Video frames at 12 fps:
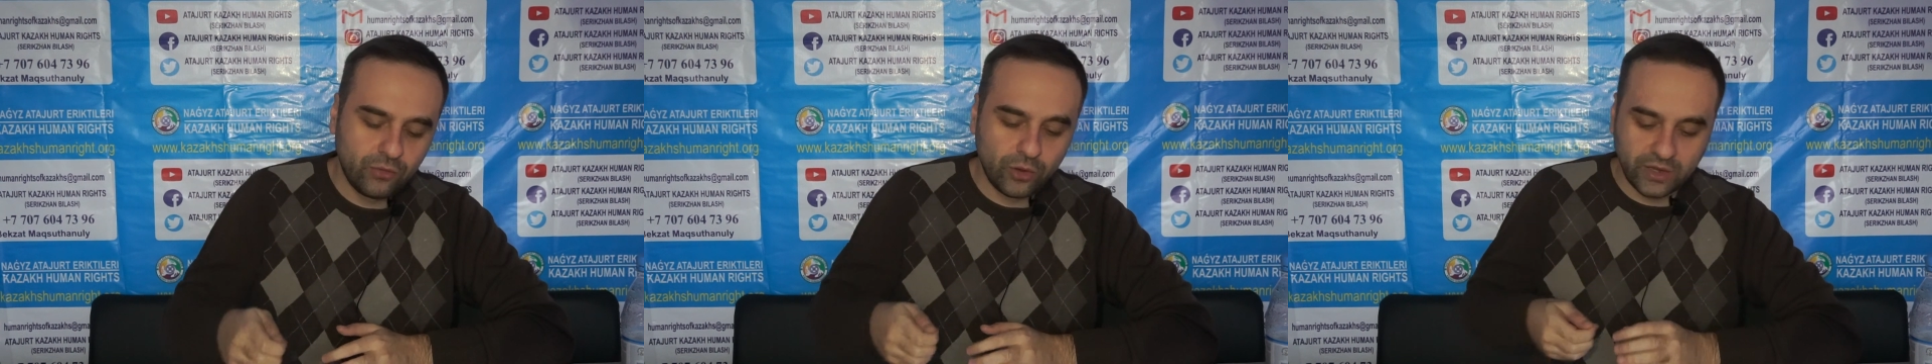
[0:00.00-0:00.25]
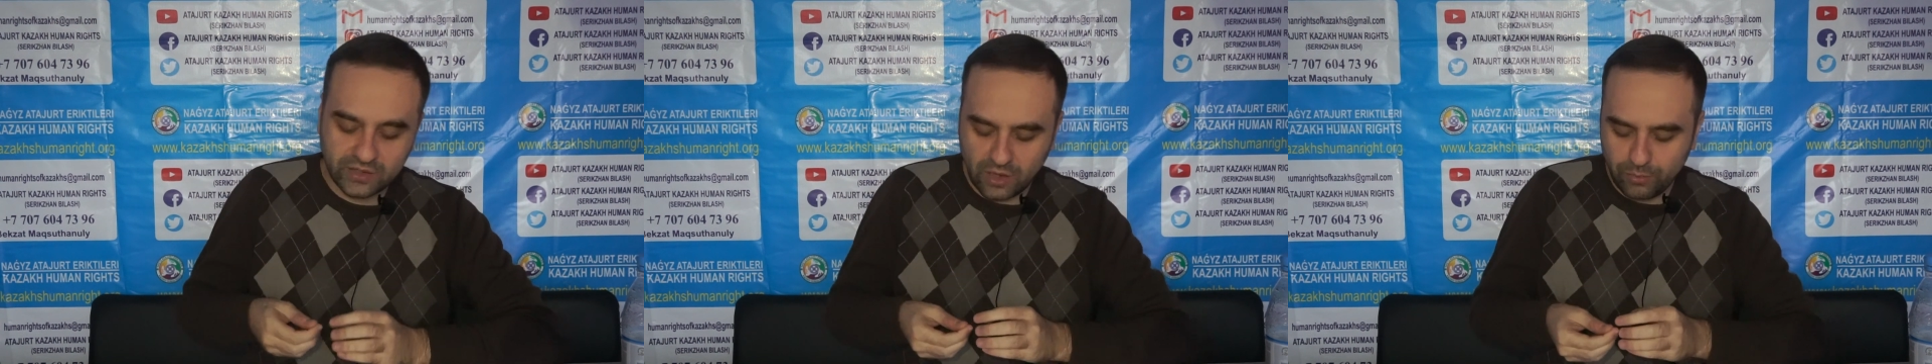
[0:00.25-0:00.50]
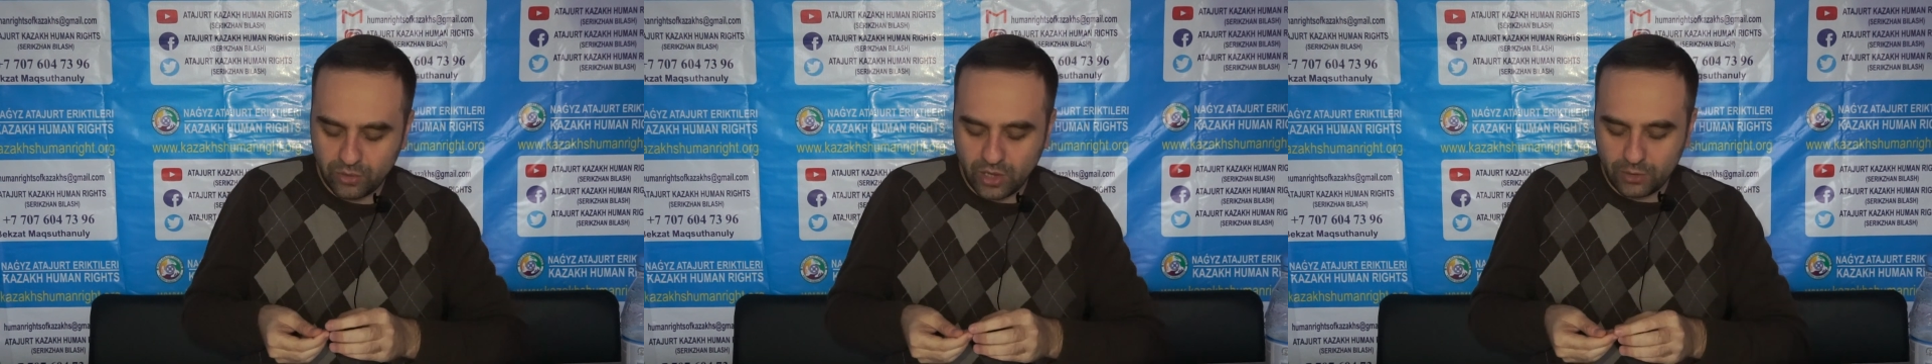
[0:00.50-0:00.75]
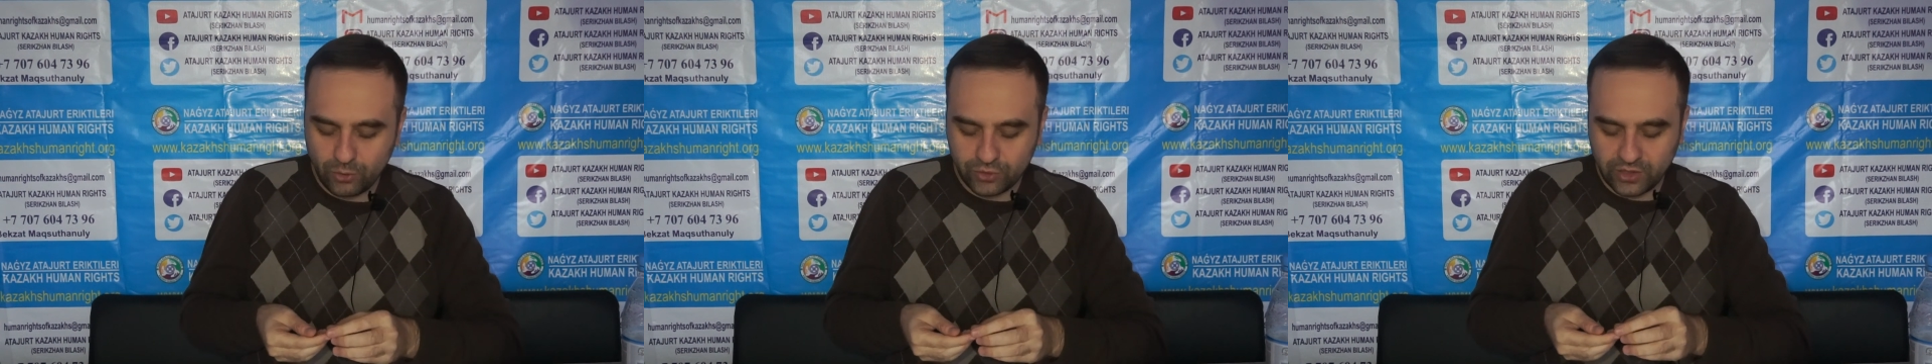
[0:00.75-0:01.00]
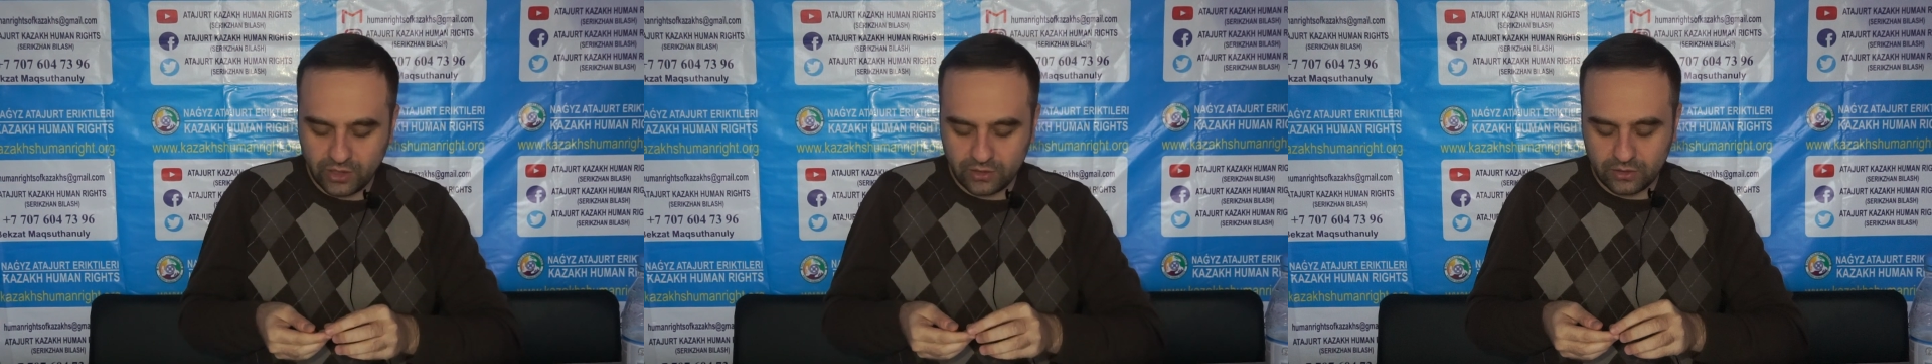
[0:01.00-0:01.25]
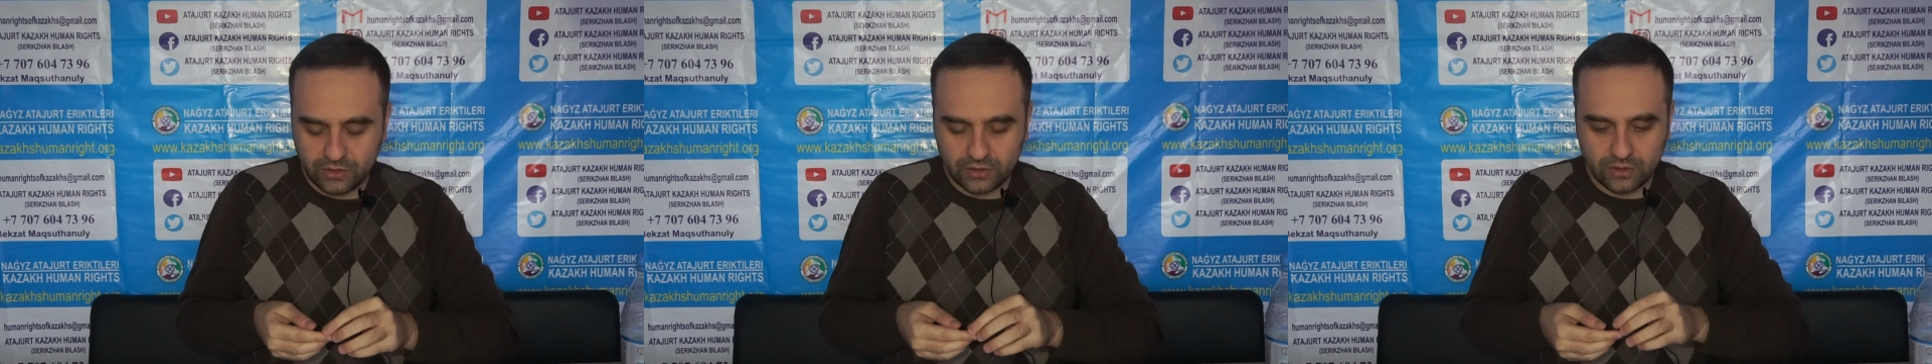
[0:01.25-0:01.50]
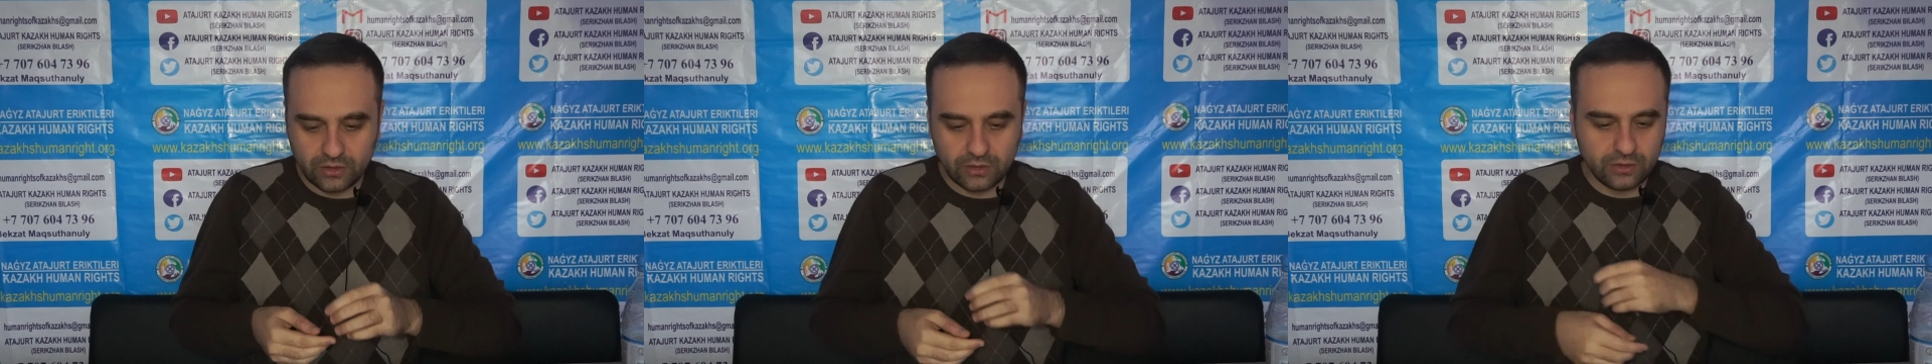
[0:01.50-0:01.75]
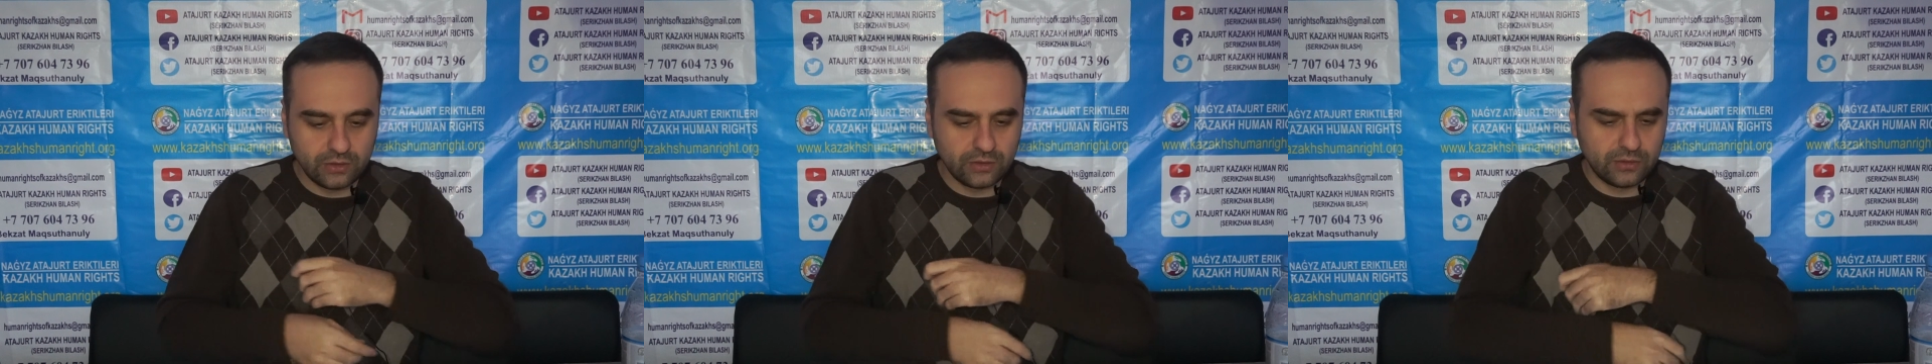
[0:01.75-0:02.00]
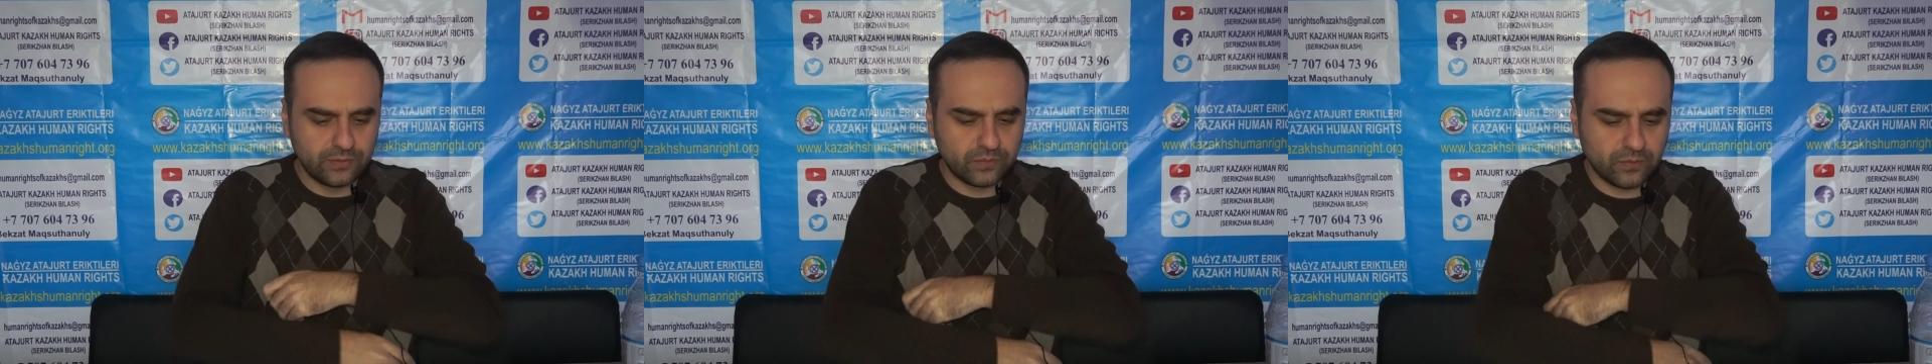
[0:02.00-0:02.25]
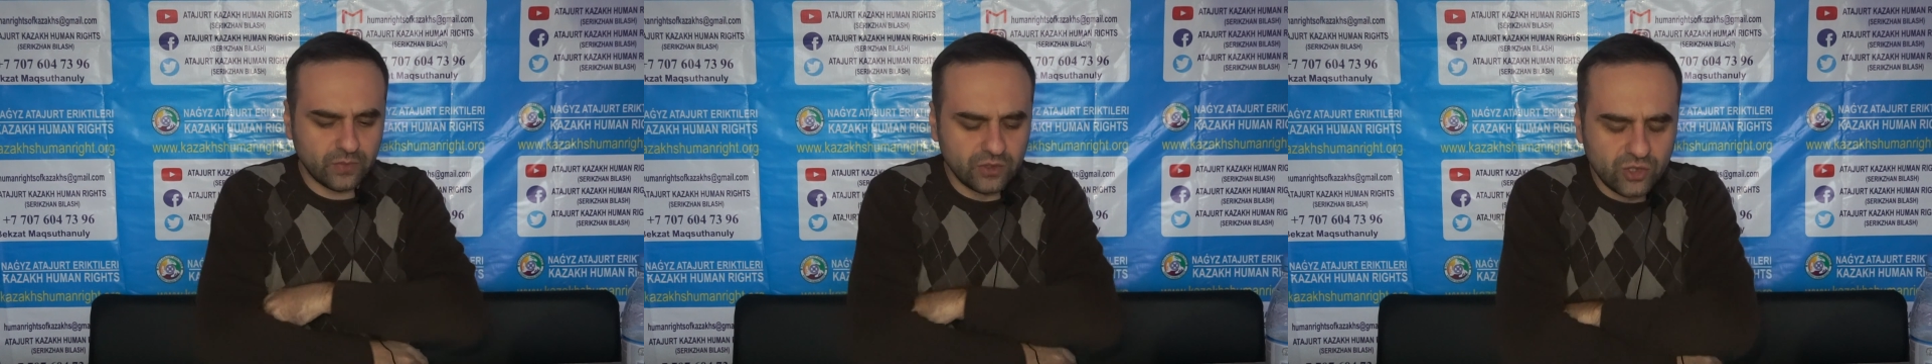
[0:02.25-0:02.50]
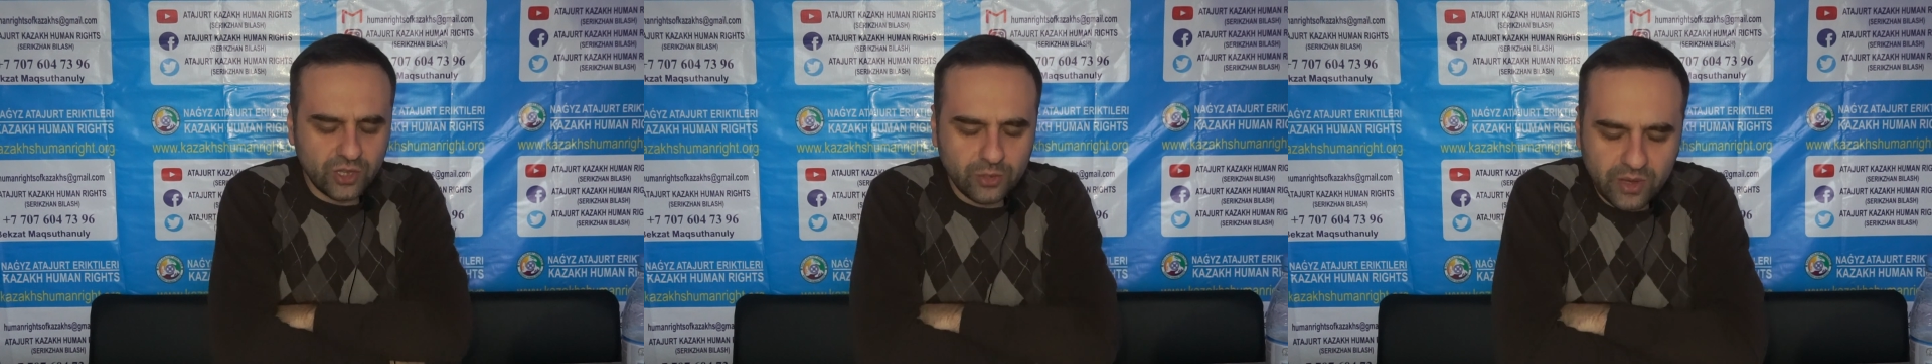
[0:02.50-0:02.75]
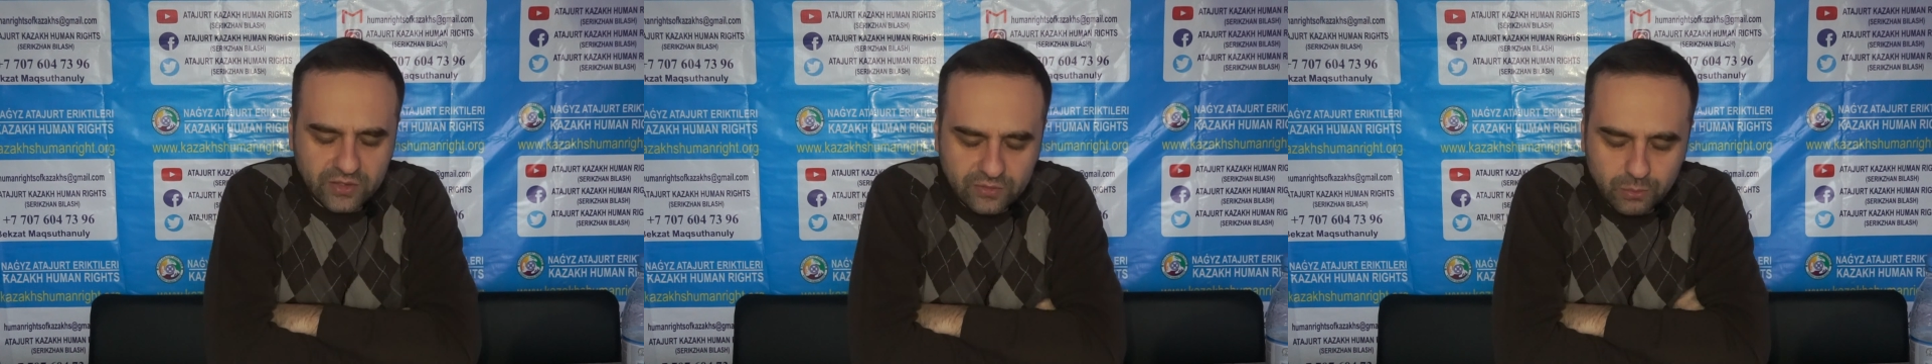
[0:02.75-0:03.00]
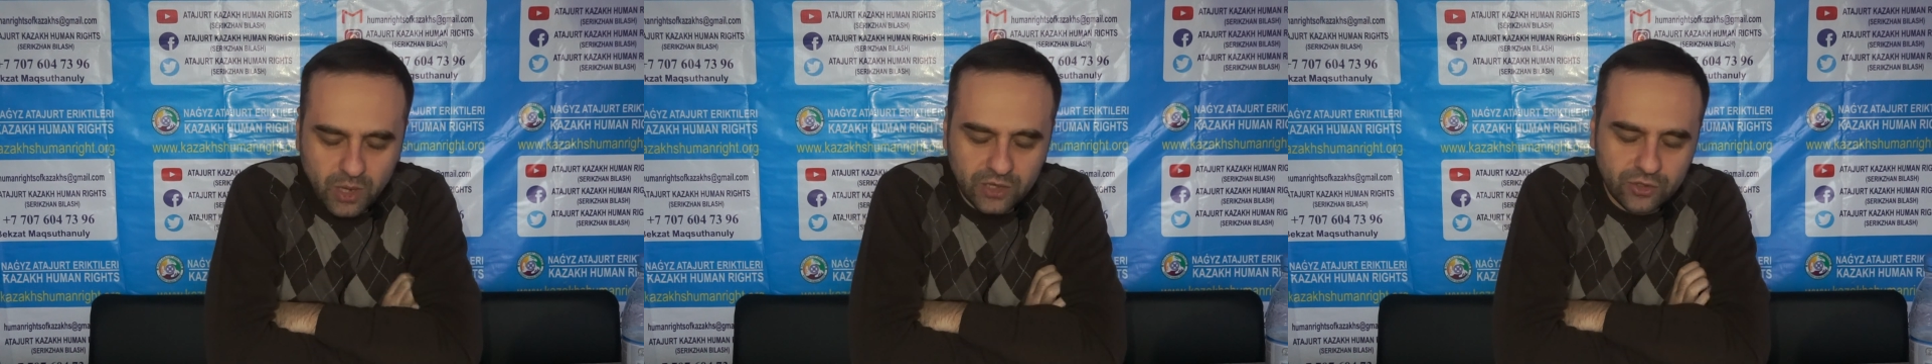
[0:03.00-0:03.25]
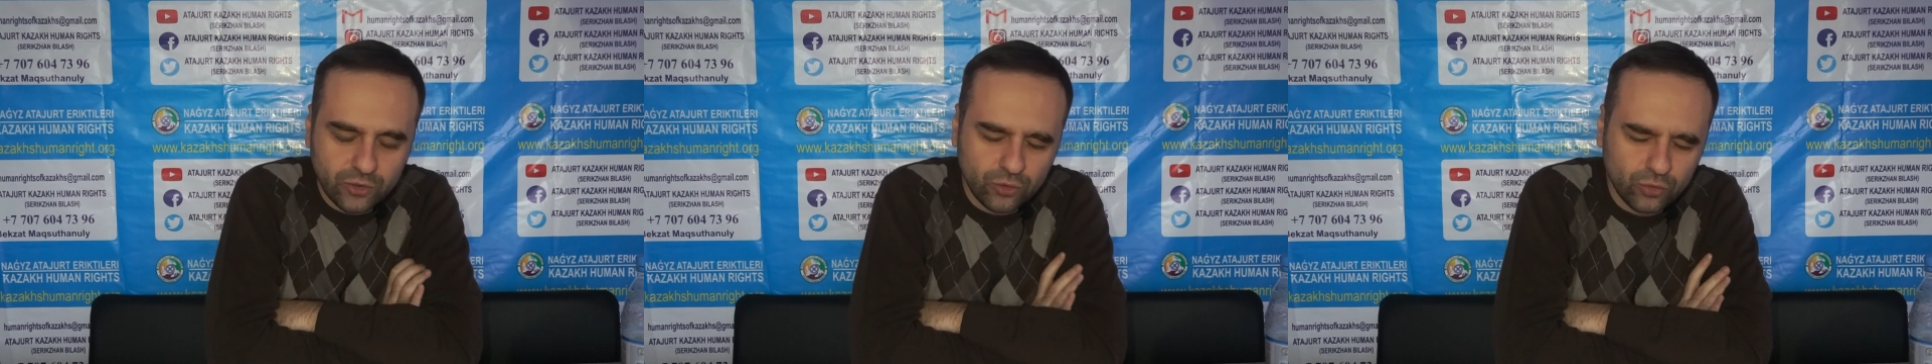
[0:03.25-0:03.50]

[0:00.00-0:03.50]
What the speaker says: For example, Aybota Janibek's mother,